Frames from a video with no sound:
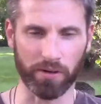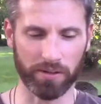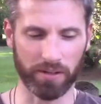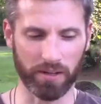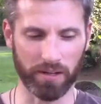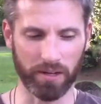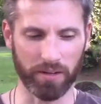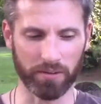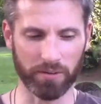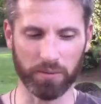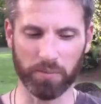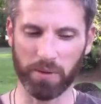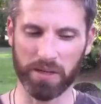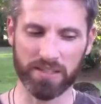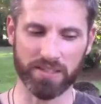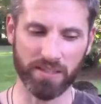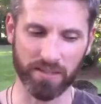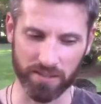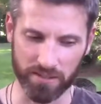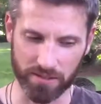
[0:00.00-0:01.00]
You know, you might
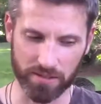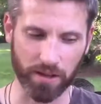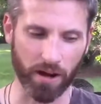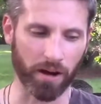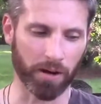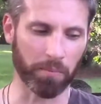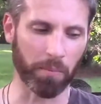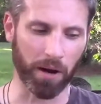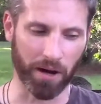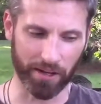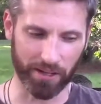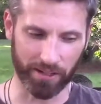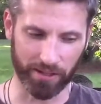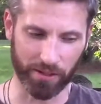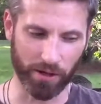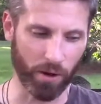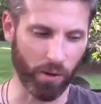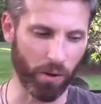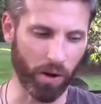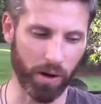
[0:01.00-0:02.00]
see the stock market
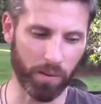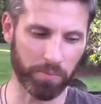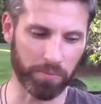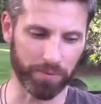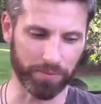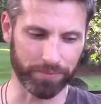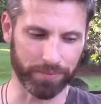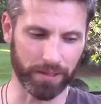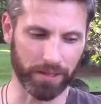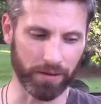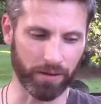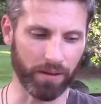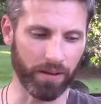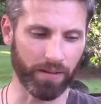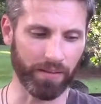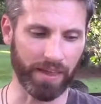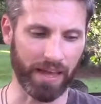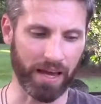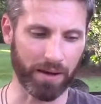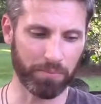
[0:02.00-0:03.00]
go up and, you know, all
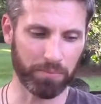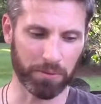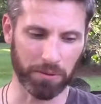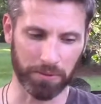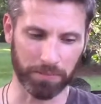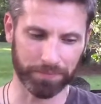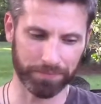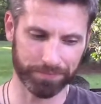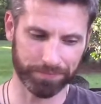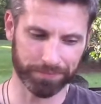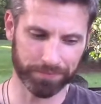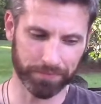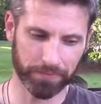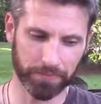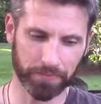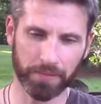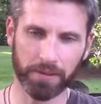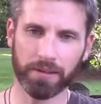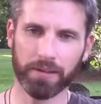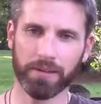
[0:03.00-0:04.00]
that, but
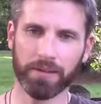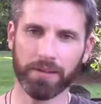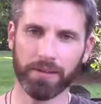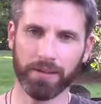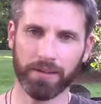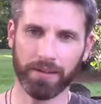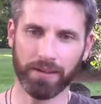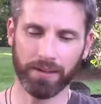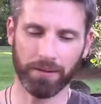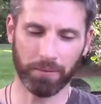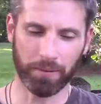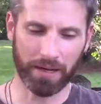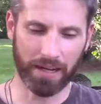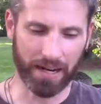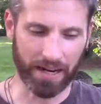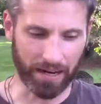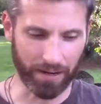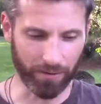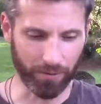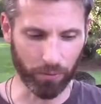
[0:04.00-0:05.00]
we're not
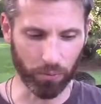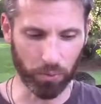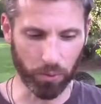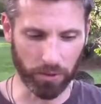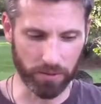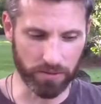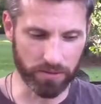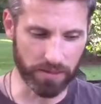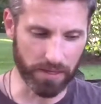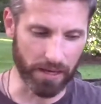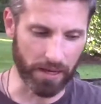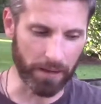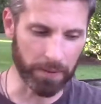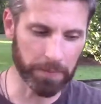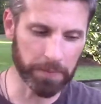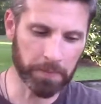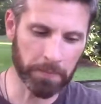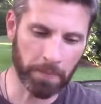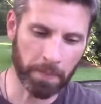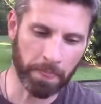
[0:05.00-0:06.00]
out of the woods yet.
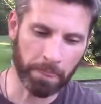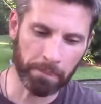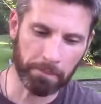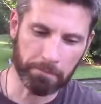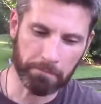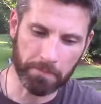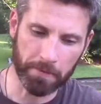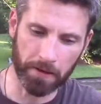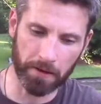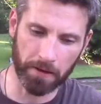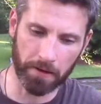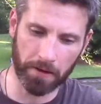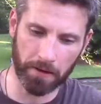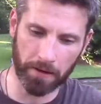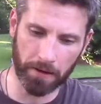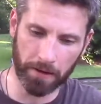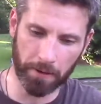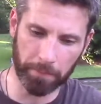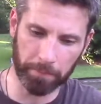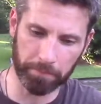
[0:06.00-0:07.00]

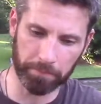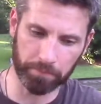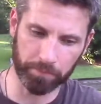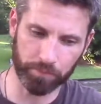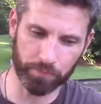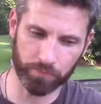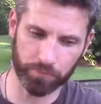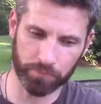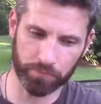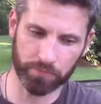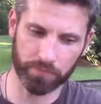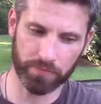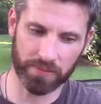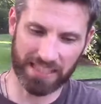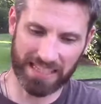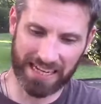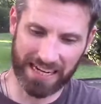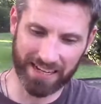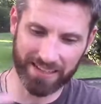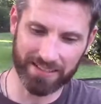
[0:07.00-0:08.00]
The
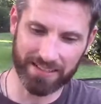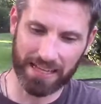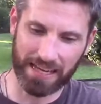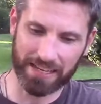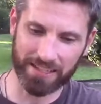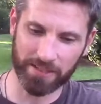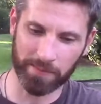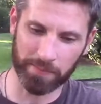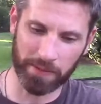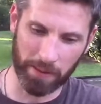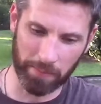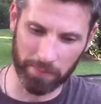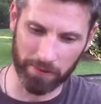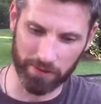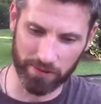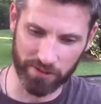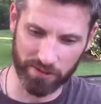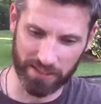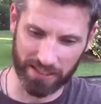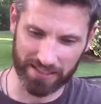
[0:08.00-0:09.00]
next day, September the
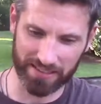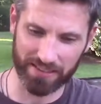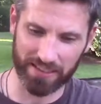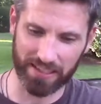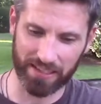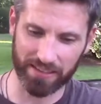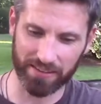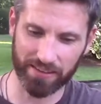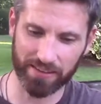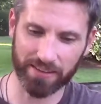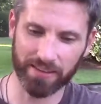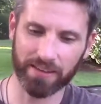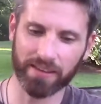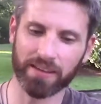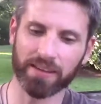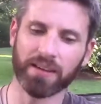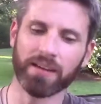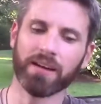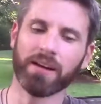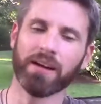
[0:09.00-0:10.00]
16th,
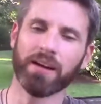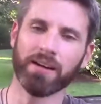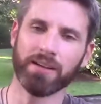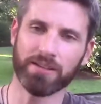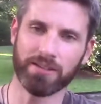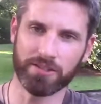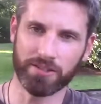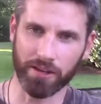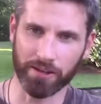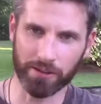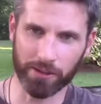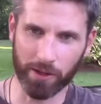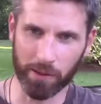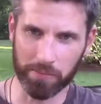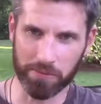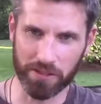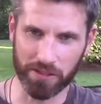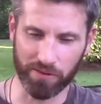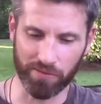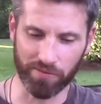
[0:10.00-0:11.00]
Sun
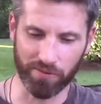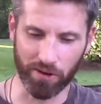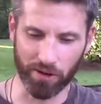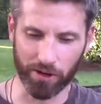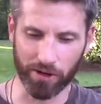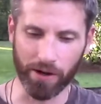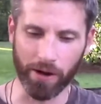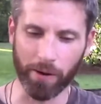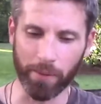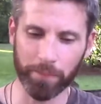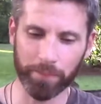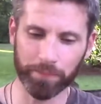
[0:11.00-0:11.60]
comes into Virgo.